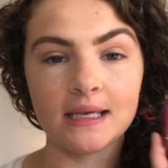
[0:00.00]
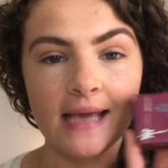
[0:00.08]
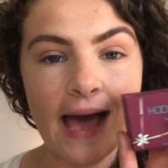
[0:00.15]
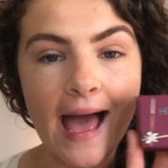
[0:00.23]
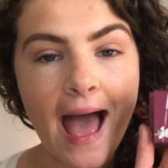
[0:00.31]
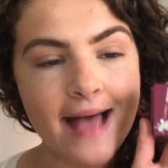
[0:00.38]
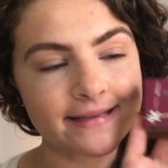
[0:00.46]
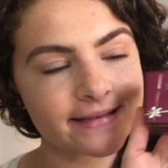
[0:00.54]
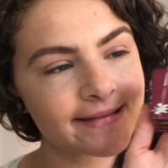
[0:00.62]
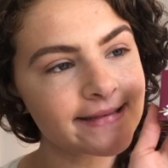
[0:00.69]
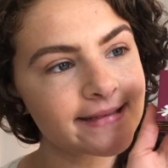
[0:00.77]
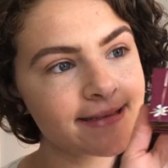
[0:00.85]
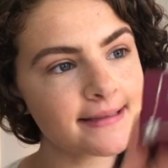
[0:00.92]

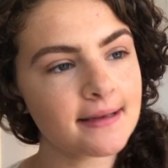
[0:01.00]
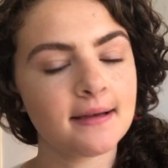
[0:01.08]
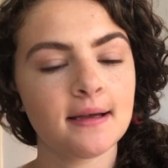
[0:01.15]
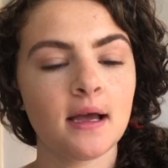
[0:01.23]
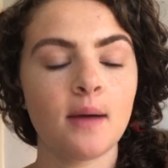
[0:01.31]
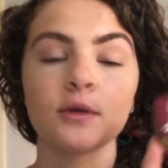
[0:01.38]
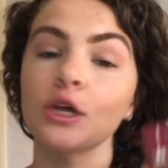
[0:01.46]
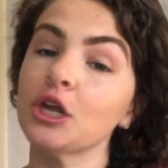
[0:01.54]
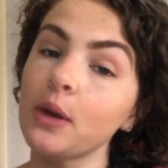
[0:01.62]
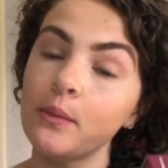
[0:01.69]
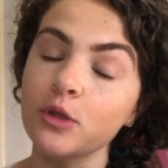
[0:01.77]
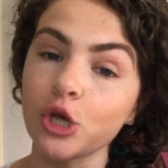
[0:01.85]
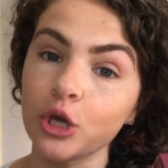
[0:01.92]
yes, I'm gonna go
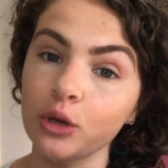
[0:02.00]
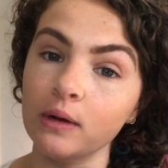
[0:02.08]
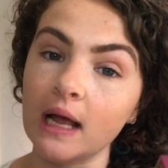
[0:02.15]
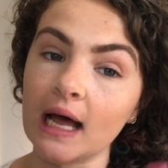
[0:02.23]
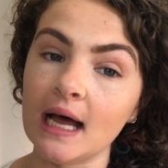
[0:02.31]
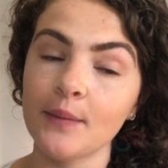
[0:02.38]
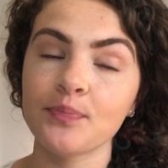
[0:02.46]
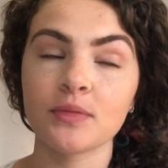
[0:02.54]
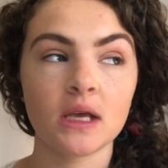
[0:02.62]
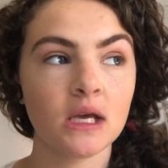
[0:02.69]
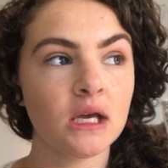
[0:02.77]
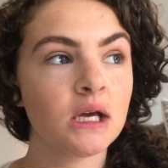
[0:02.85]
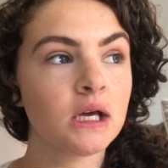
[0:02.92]
in with the Hoola.
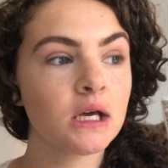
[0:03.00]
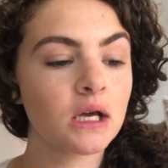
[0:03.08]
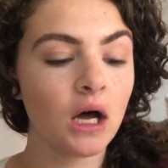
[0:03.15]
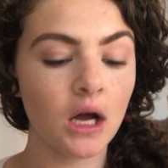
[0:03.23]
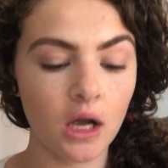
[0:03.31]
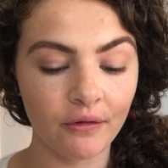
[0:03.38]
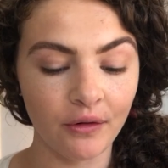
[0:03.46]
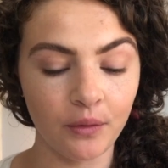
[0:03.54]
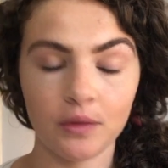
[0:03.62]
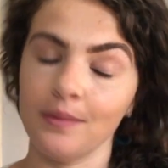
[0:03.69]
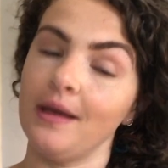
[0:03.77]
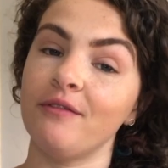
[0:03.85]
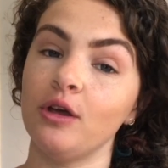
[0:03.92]
Can't go wrong
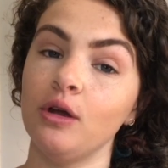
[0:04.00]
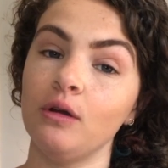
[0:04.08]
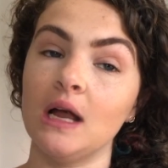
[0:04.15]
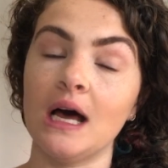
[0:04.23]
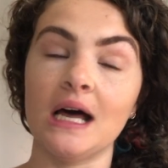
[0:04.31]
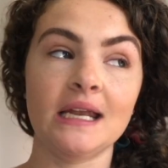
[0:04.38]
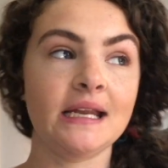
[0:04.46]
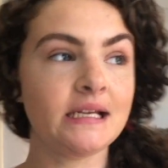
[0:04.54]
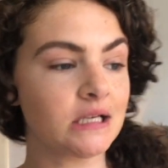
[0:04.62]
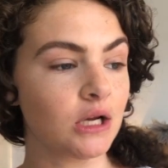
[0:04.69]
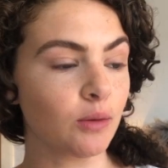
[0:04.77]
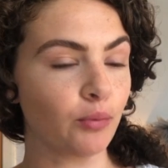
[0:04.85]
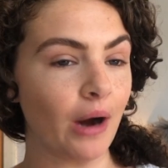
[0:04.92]
with a bit of Hoola. Need
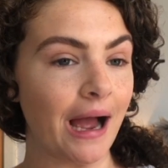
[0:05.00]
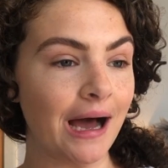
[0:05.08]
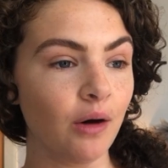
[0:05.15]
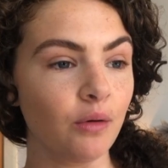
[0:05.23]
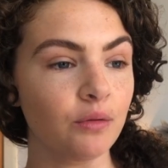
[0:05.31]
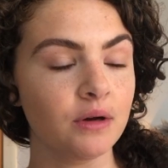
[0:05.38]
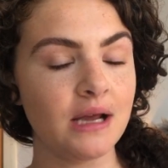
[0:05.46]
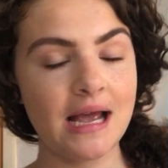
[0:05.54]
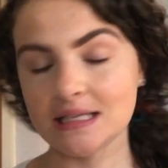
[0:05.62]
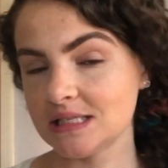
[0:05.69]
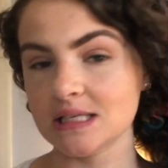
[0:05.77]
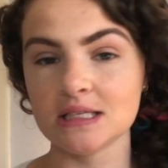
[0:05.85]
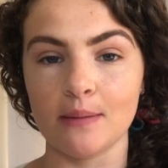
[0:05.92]
to look brown.
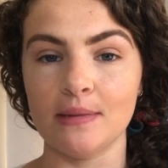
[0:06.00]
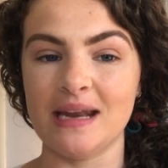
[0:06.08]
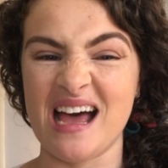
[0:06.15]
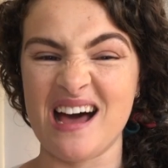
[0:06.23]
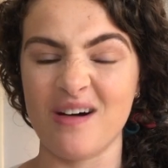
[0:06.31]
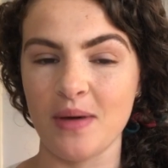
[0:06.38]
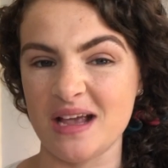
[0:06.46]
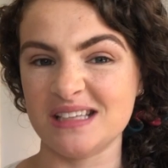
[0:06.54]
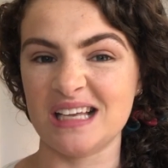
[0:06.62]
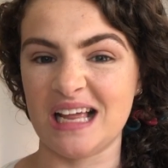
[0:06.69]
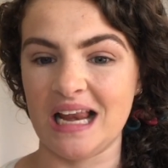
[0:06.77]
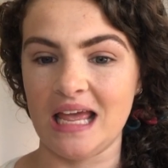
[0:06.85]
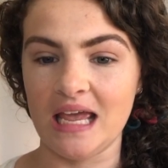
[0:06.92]
It's the summer now
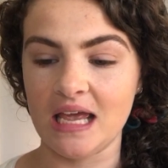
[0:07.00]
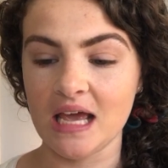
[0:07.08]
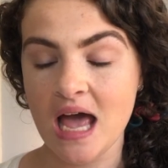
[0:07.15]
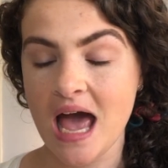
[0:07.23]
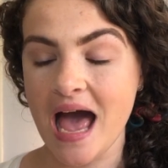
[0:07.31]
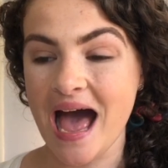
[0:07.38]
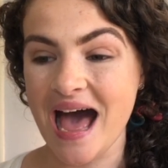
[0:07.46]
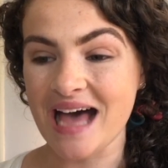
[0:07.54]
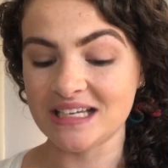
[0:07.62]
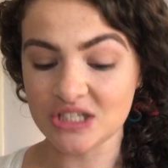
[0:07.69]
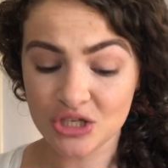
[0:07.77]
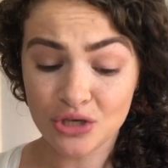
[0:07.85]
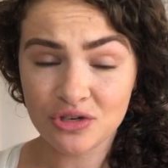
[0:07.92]
basically,
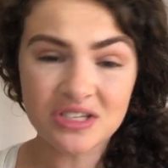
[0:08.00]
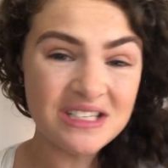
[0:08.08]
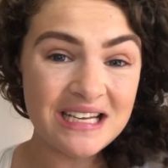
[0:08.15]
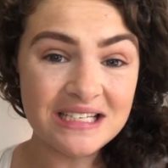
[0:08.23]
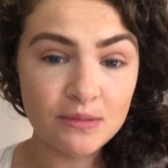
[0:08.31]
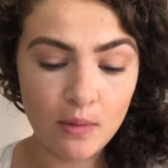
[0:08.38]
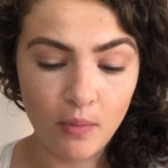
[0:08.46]
and you just need to be